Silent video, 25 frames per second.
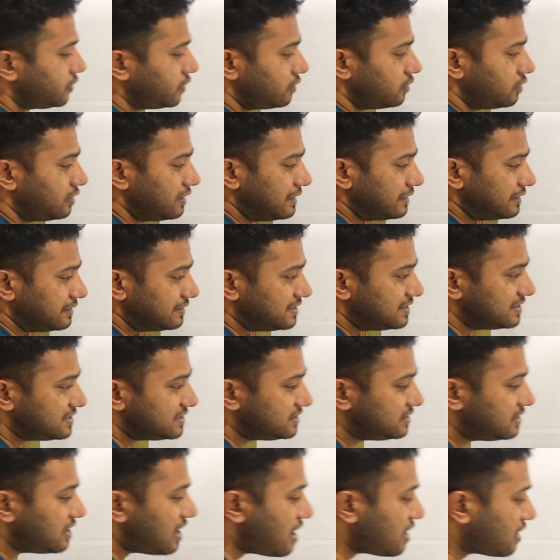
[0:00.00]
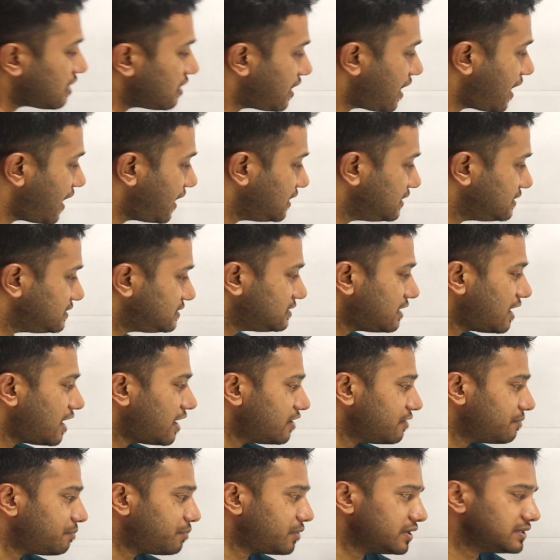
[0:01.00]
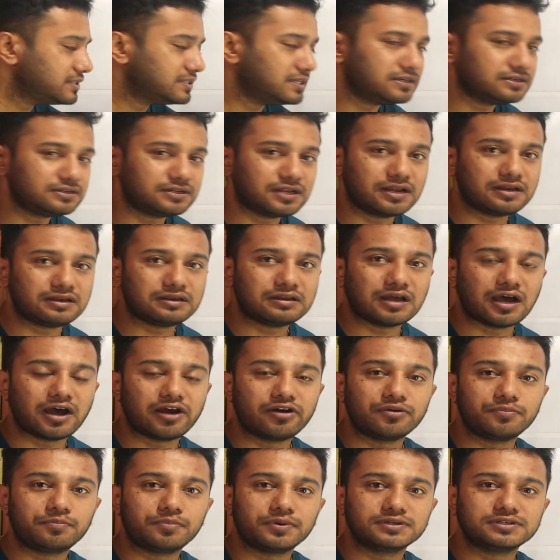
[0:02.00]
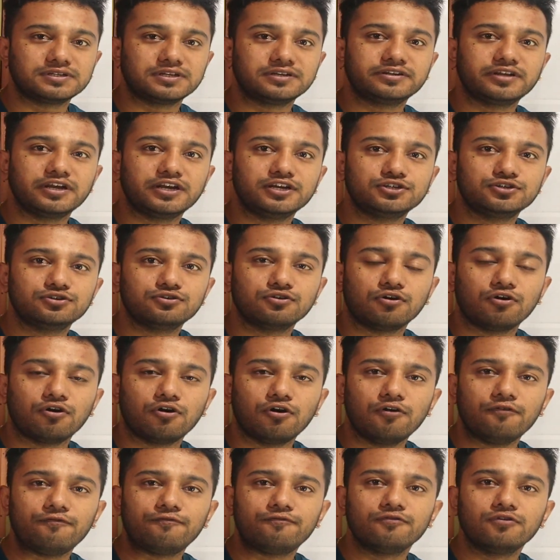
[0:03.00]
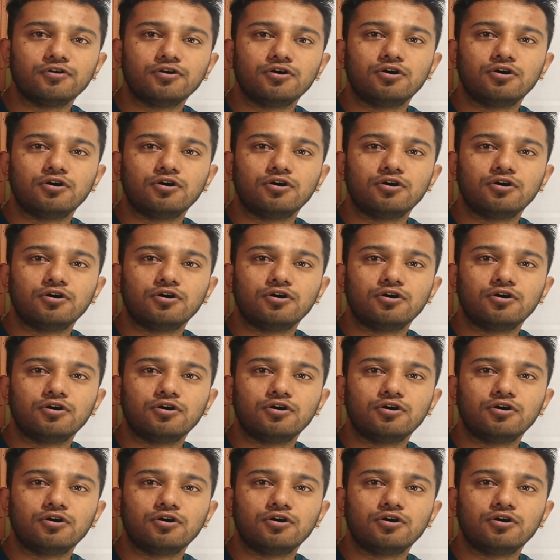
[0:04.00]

here, these dark lines are representation of